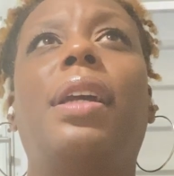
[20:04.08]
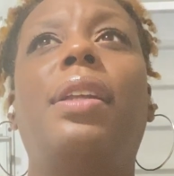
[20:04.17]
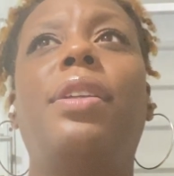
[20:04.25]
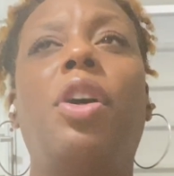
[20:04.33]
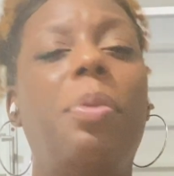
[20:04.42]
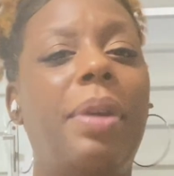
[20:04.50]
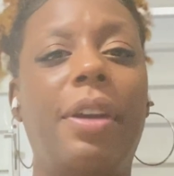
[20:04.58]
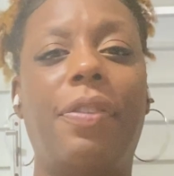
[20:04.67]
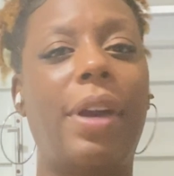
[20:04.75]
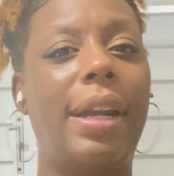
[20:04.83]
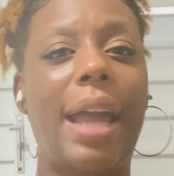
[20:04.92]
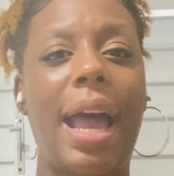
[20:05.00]
Don't be
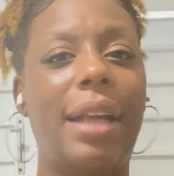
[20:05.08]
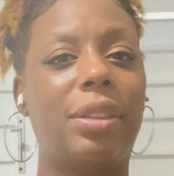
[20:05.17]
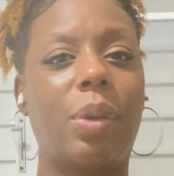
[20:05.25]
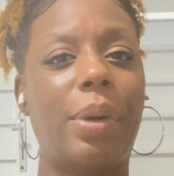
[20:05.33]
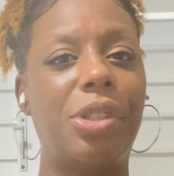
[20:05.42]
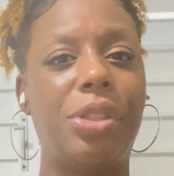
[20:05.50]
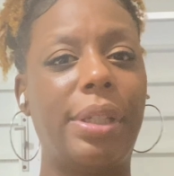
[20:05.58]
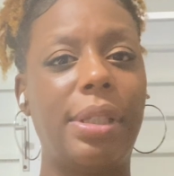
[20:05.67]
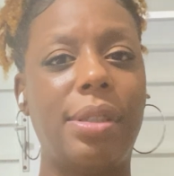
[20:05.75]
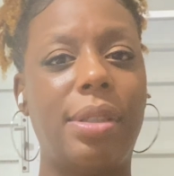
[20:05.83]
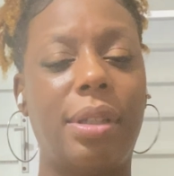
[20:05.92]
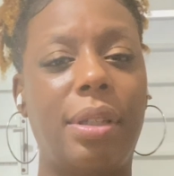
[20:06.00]
afraid to ask
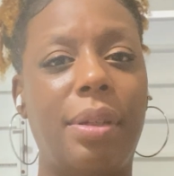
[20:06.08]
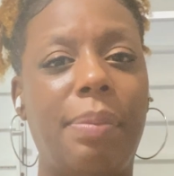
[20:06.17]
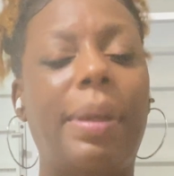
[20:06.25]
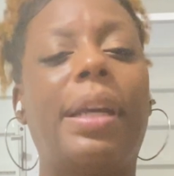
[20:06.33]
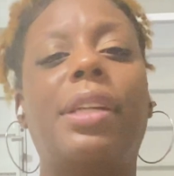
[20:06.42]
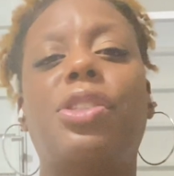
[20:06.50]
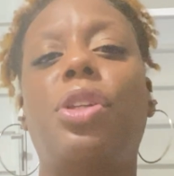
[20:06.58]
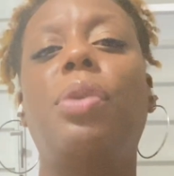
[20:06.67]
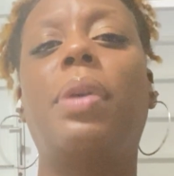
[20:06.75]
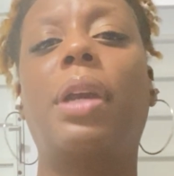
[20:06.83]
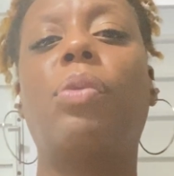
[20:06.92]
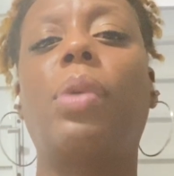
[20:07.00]
questions because
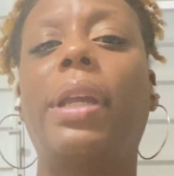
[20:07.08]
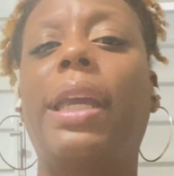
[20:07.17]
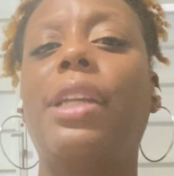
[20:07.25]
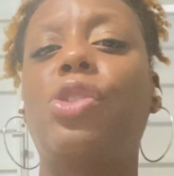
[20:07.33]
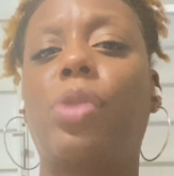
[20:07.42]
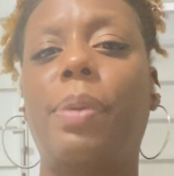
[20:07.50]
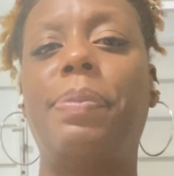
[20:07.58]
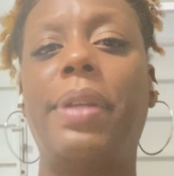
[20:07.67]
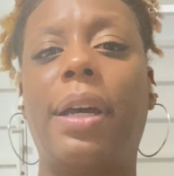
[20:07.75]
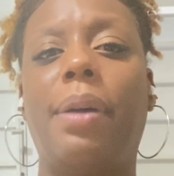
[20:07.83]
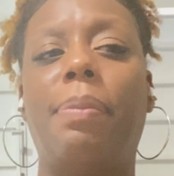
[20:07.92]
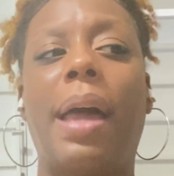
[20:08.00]
you can really get tripped
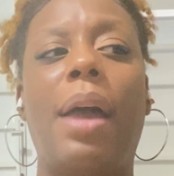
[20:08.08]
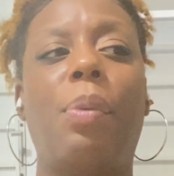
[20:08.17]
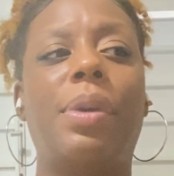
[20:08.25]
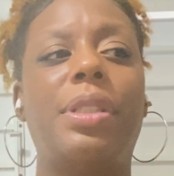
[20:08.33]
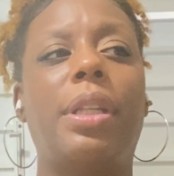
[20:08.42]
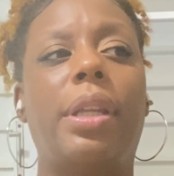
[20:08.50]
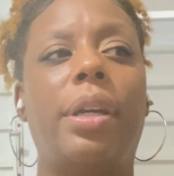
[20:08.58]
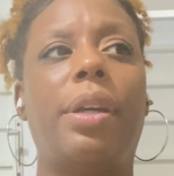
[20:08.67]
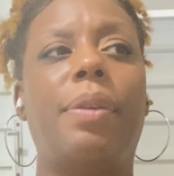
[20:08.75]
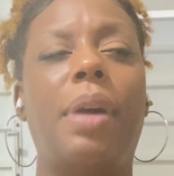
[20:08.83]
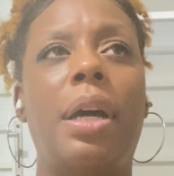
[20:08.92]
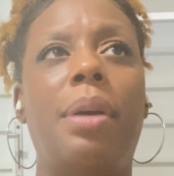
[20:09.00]
up. I went to
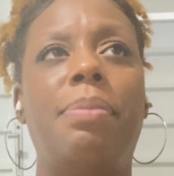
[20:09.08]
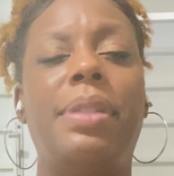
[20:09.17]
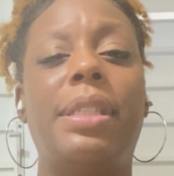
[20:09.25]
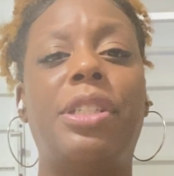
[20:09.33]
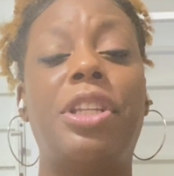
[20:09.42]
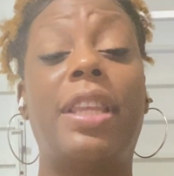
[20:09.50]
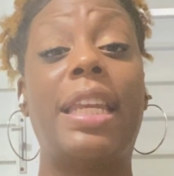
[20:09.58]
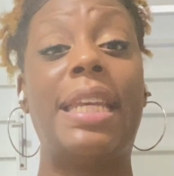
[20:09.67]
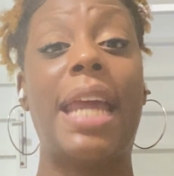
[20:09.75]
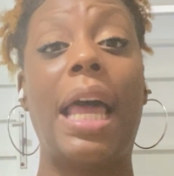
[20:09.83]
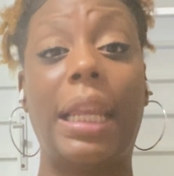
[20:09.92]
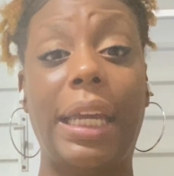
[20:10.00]
the
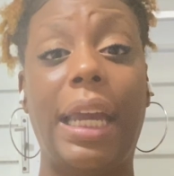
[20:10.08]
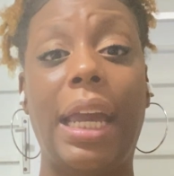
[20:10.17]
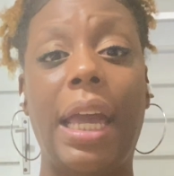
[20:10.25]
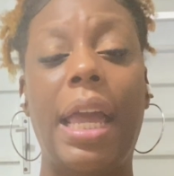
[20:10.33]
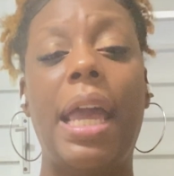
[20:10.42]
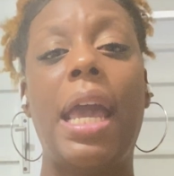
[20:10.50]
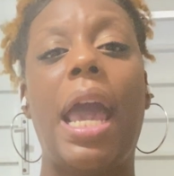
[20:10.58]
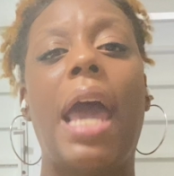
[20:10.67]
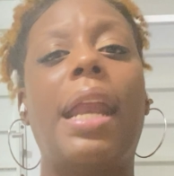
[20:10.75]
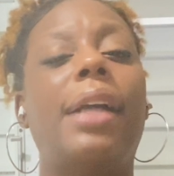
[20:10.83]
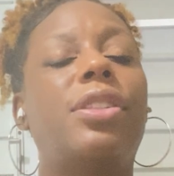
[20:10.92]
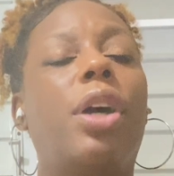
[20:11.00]
deli
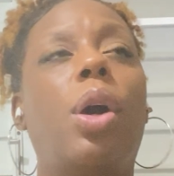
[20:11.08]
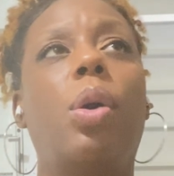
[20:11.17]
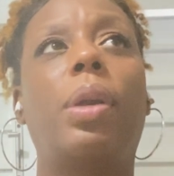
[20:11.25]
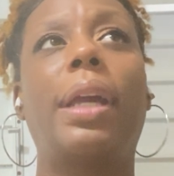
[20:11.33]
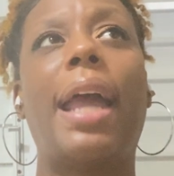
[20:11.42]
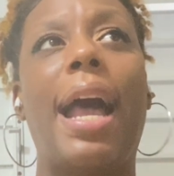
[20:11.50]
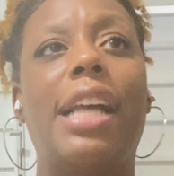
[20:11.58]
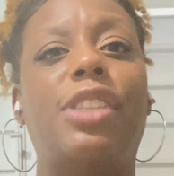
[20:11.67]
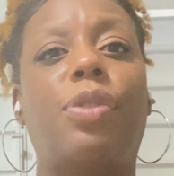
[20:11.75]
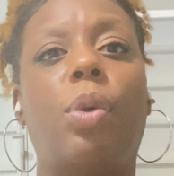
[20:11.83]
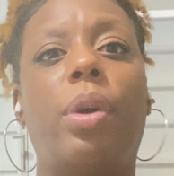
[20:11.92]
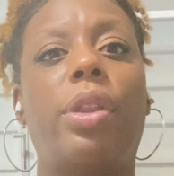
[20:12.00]
and I totally
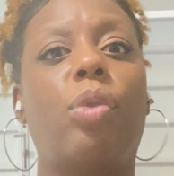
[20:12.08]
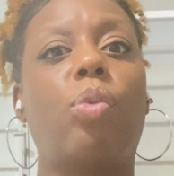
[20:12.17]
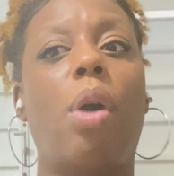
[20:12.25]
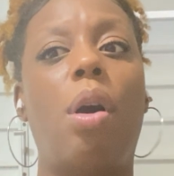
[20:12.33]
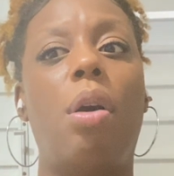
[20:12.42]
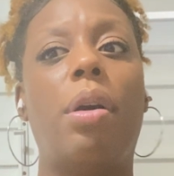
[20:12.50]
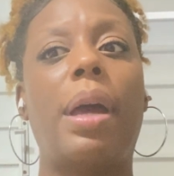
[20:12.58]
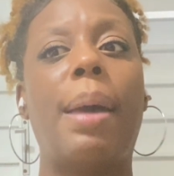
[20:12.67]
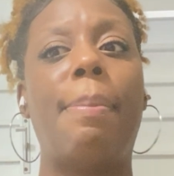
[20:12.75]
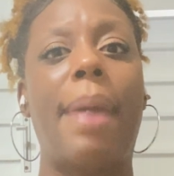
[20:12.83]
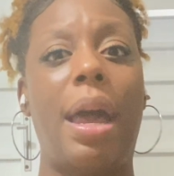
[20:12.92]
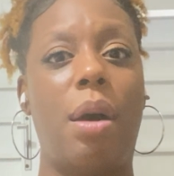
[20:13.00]
asked for the wrong
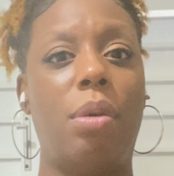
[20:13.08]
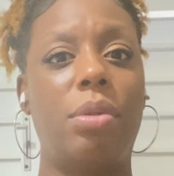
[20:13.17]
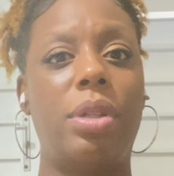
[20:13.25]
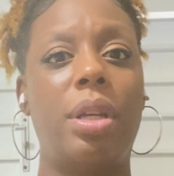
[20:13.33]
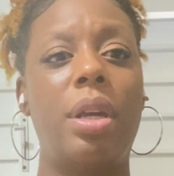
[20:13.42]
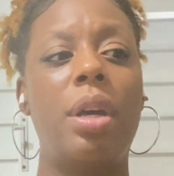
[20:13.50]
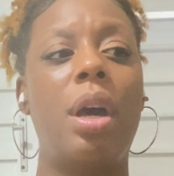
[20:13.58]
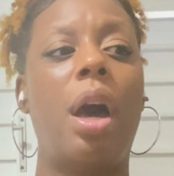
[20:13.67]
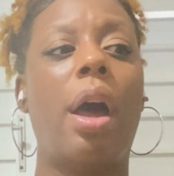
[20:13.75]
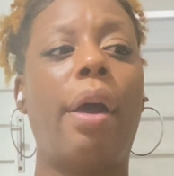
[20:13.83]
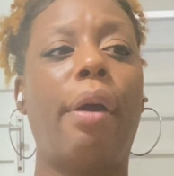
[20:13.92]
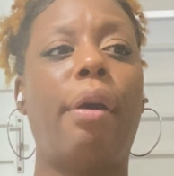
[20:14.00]
amount
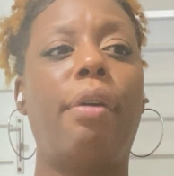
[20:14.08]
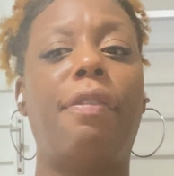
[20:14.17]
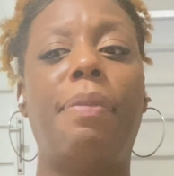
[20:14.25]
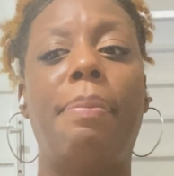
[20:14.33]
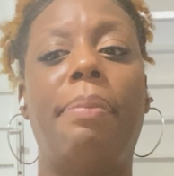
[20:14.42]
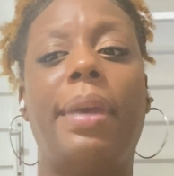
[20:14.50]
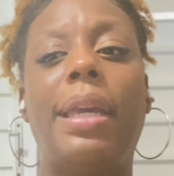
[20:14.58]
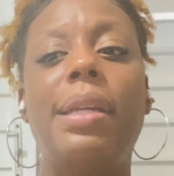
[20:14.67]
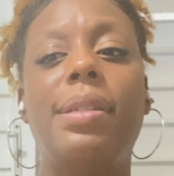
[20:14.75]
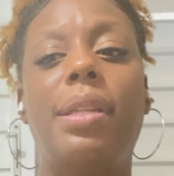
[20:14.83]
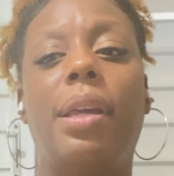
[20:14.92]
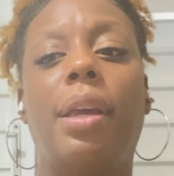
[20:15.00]
of meat.